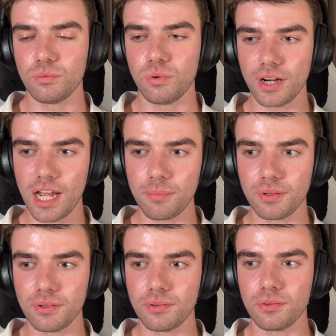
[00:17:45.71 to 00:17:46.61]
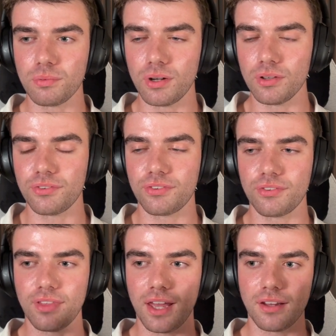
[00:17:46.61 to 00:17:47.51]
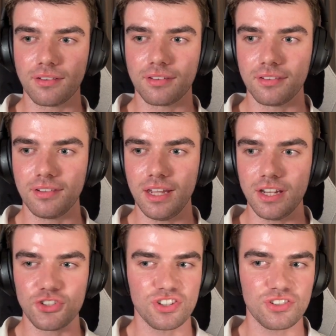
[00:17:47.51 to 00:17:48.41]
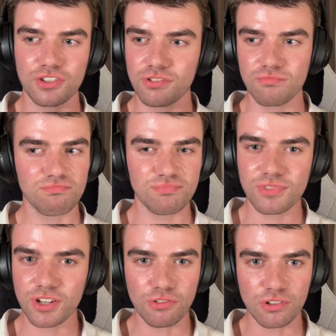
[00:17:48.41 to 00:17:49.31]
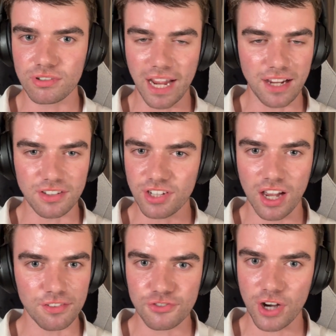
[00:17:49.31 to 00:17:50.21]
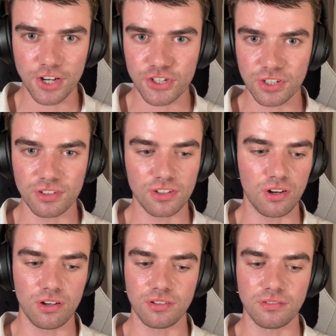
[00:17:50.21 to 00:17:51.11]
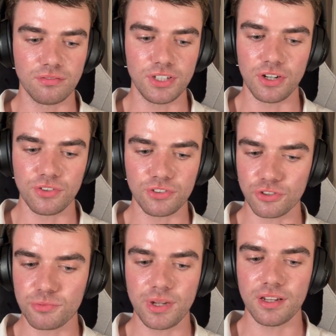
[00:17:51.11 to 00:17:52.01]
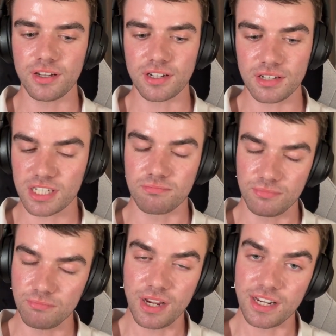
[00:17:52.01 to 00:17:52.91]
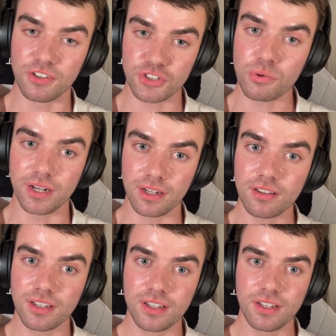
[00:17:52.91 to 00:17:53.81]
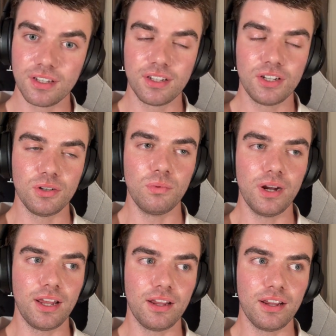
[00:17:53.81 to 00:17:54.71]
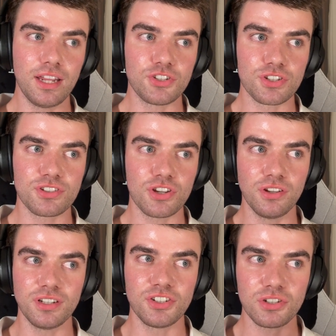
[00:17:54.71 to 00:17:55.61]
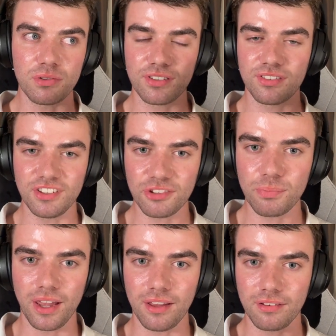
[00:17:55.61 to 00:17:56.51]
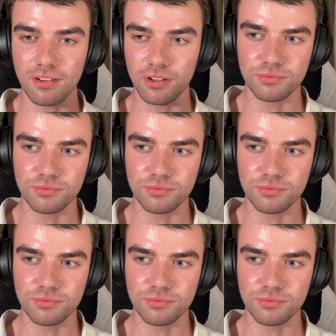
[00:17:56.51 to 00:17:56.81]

what happened was that it just gained a ton of traction on, social media, mainly on Twitter, where it just turned into a cesspit